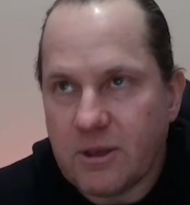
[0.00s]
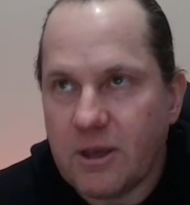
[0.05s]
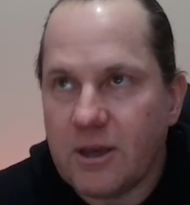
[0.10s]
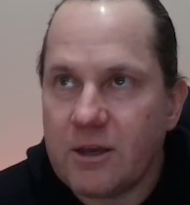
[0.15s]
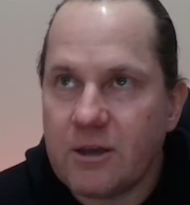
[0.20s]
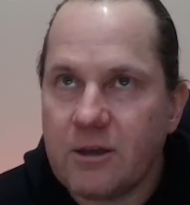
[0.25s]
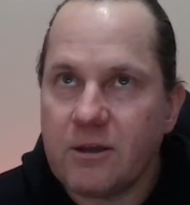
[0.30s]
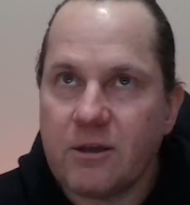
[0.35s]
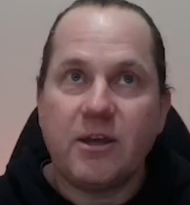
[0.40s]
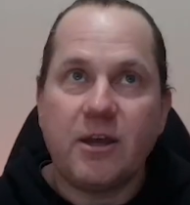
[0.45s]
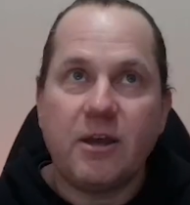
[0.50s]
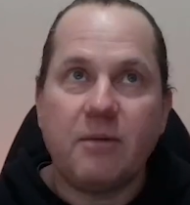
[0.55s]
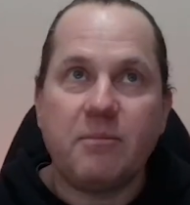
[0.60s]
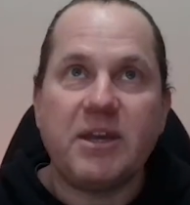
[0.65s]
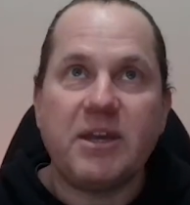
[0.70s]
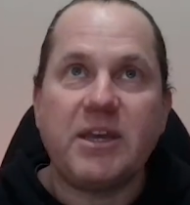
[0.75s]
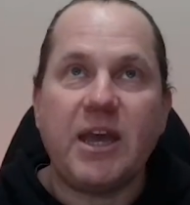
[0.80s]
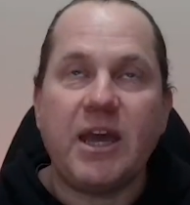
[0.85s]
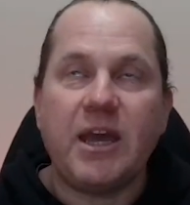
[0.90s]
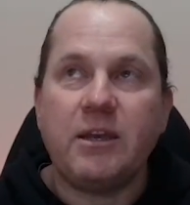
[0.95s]
Yeah. I
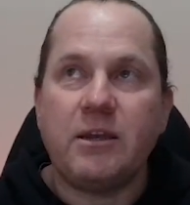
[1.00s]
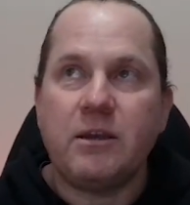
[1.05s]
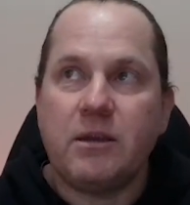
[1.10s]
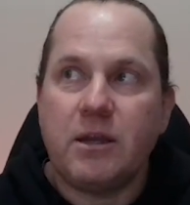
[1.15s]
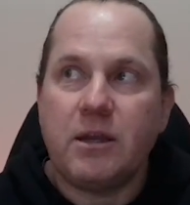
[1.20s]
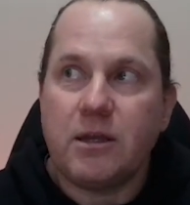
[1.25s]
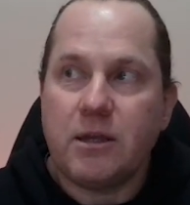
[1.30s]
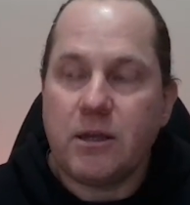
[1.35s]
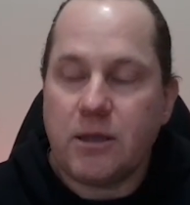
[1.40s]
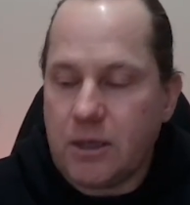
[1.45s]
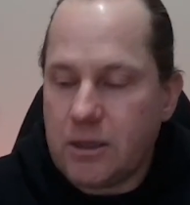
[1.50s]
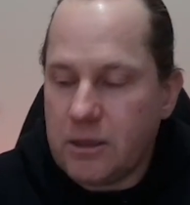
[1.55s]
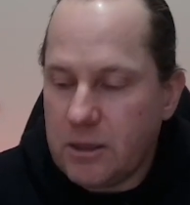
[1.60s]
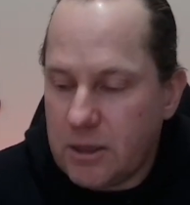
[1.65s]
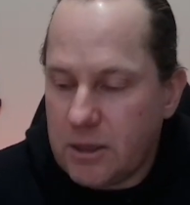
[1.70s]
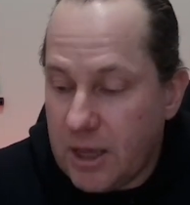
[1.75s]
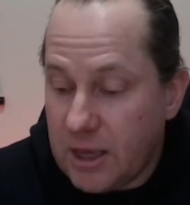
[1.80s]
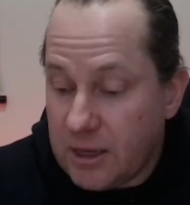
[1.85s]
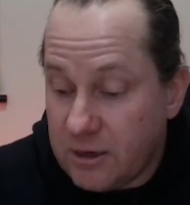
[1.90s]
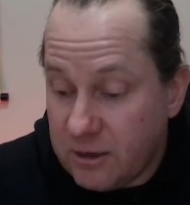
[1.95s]
mean,
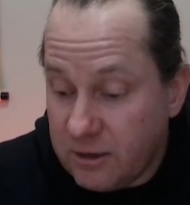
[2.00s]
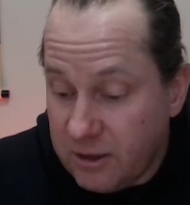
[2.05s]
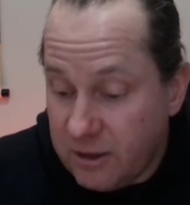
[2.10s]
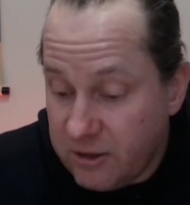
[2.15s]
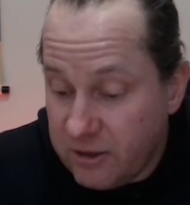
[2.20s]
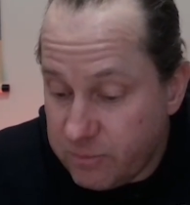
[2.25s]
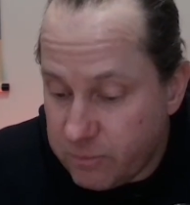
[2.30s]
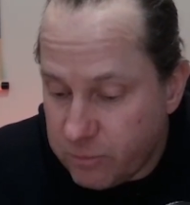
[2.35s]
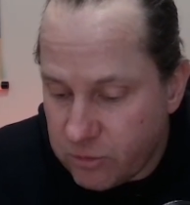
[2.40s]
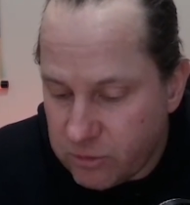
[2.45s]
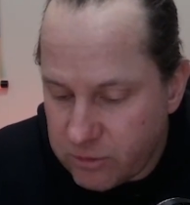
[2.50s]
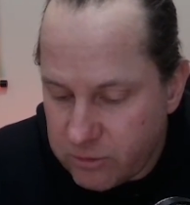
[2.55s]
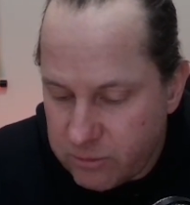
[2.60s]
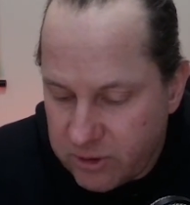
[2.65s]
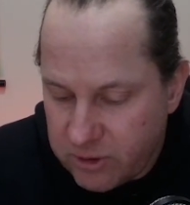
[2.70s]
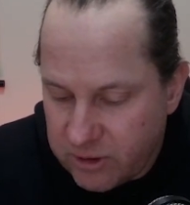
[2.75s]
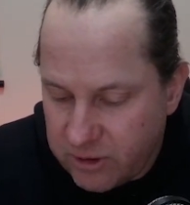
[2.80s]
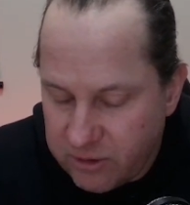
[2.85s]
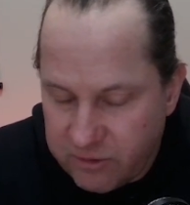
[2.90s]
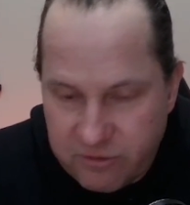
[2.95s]
Ken in his book,
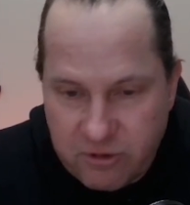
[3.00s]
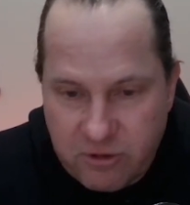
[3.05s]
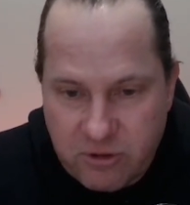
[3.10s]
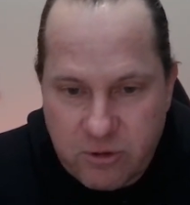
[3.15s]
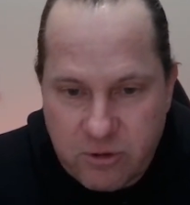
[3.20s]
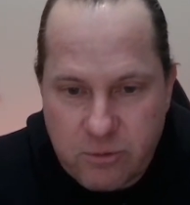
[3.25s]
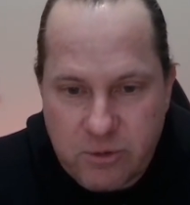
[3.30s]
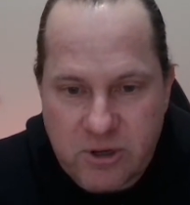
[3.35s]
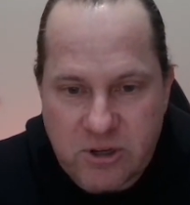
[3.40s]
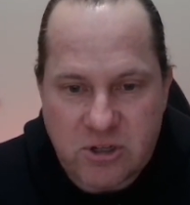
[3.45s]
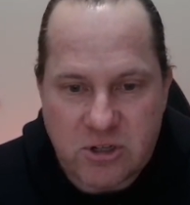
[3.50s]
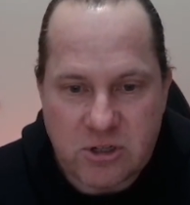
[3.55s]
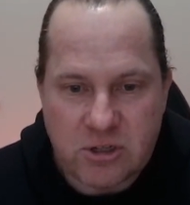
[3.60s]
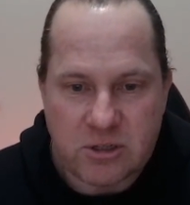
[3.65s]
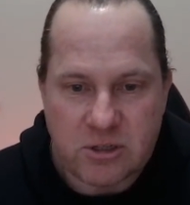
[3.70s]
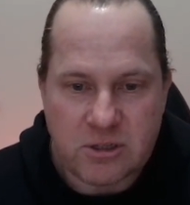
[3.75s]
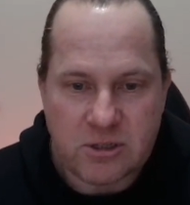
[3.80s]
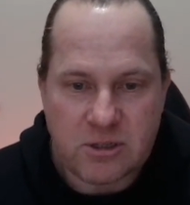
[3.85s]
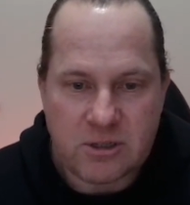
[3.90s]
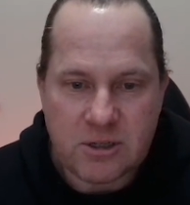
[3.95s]
one of the first
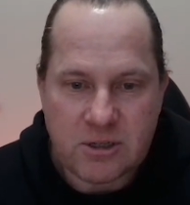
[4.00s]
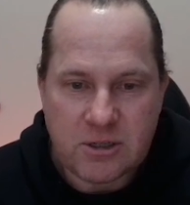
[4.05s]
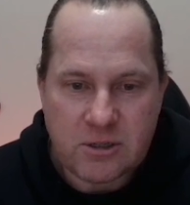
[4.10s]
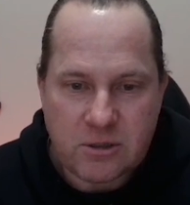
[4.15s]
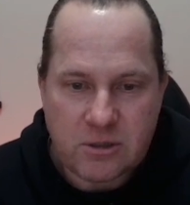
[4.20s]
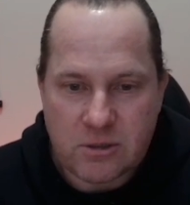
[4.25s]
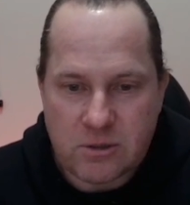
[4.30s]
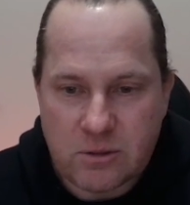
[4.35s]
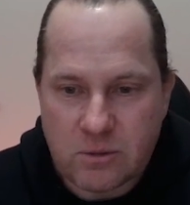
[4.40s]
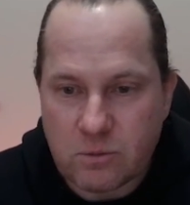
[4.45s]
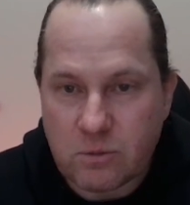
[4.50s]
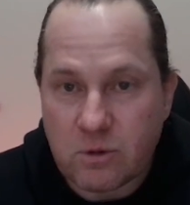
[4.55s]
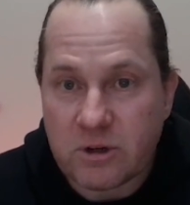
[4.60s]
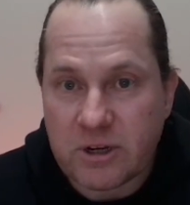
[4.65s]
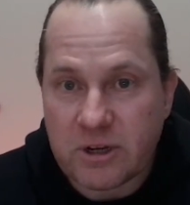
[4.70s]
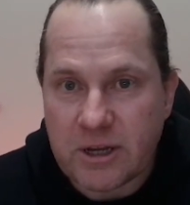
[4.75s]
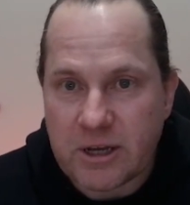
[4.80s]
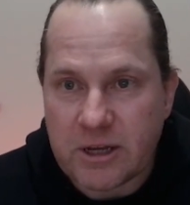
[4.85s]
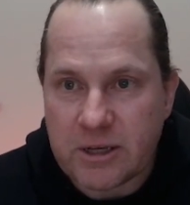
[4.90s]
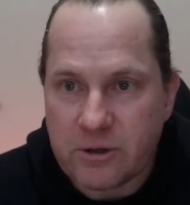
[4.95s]
questions is, what
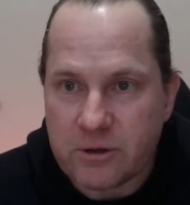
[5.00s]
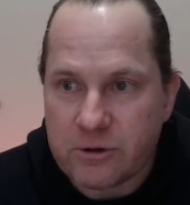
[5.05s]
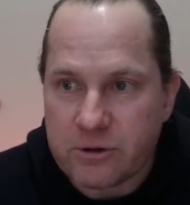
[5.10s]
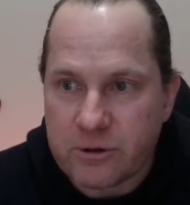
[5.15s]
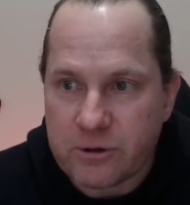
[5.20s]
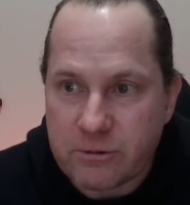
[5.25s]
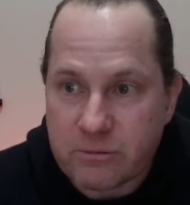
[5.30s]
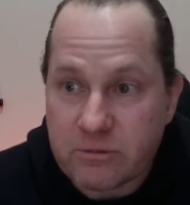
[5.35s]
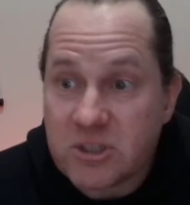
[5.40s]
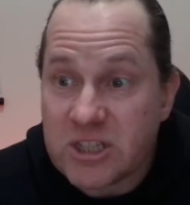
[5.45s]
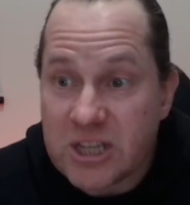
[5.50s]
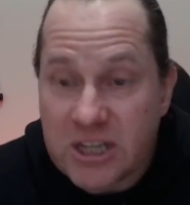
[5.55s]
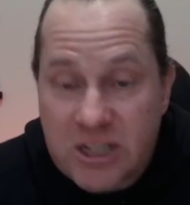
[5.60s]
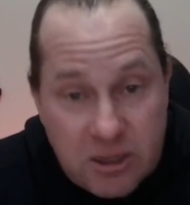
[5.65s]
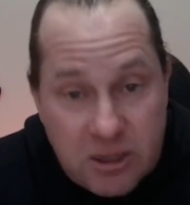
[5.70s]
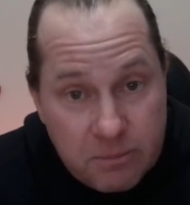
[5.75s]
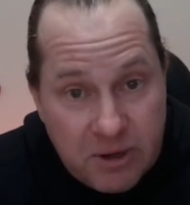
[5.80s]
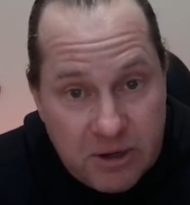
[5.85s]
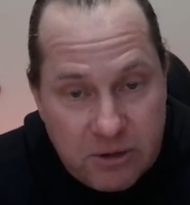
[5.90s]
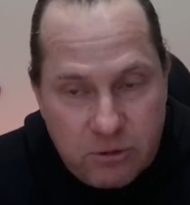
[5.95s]
are your
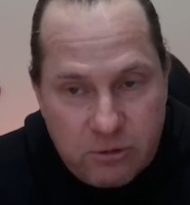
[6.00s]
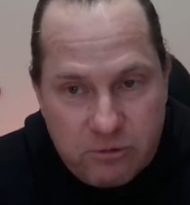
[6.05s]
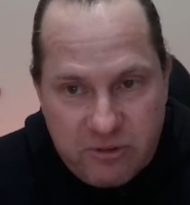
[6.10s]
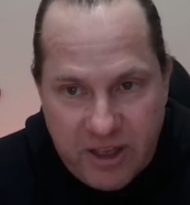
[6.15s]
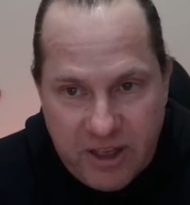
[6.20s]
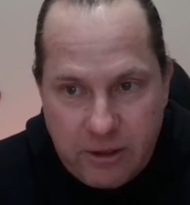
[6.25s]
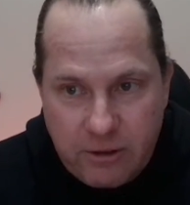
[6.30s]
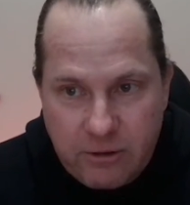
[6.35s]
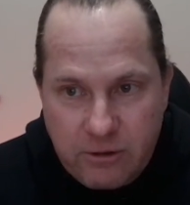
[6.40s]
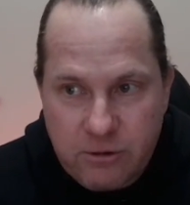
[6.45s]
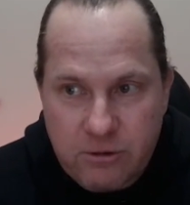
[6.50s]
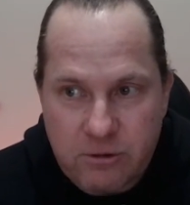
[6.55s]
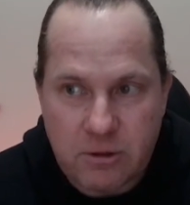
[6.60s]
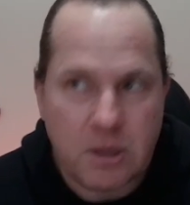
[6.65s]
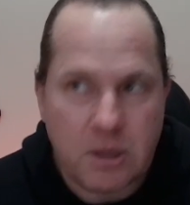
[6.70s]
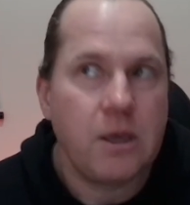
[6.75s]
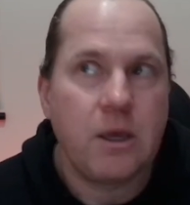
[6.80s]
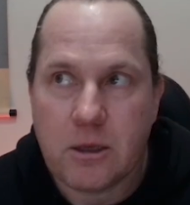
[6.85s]
sentimental values?